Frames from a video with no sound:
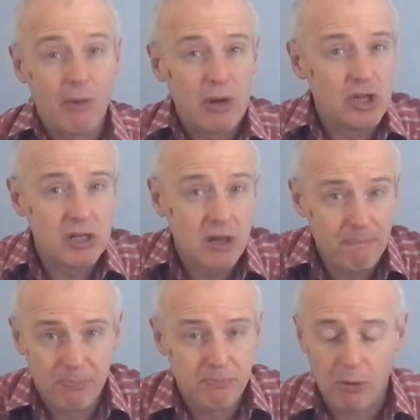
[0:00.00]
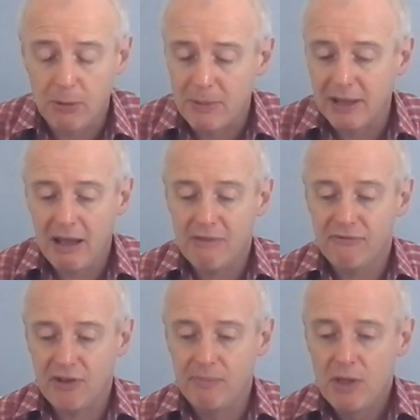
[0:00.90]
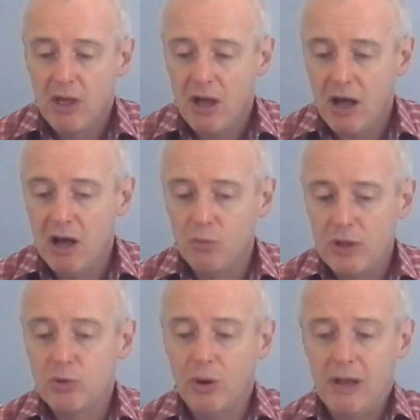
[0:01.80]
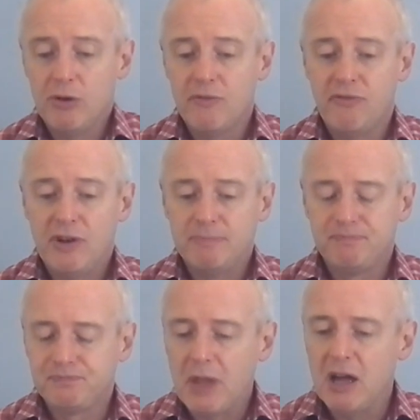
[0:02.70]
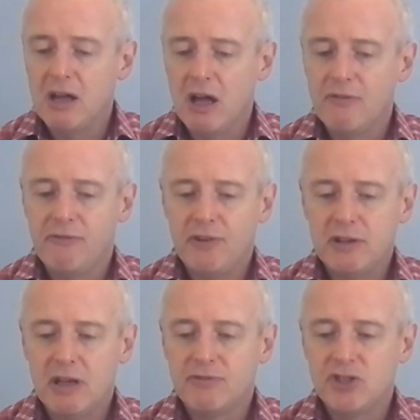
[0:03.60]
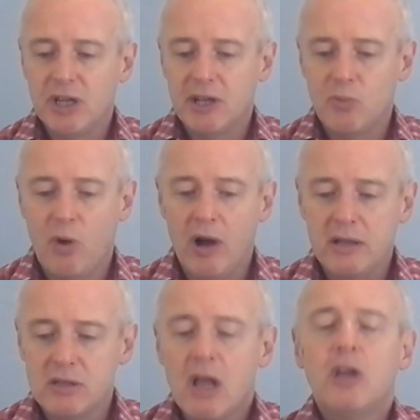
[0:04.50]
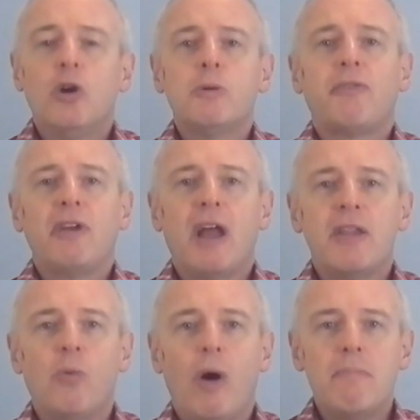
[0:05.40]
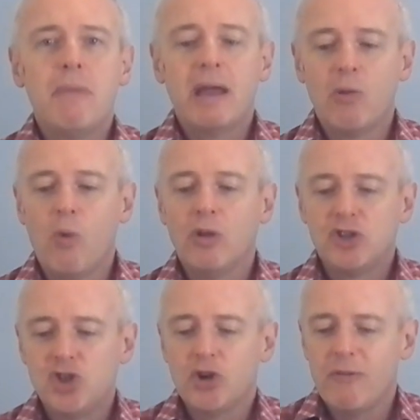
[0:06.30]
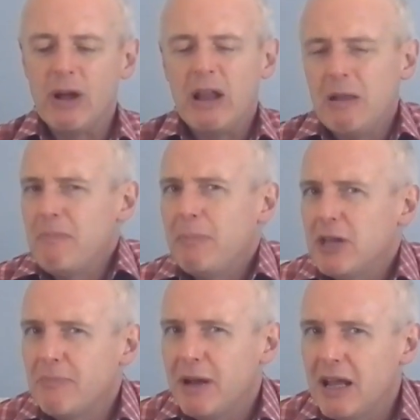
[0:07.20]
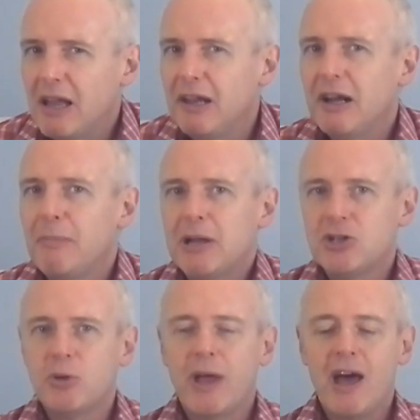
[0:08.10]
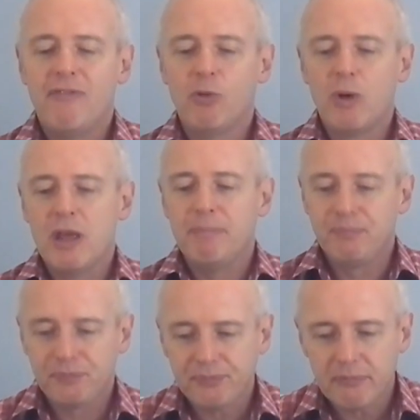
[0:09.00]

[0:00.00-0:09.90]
here, which is a problem I have with quite a lot of Chilean wines. You almost feel like the winemaker should have, maybe they've been a little bit too careful with it.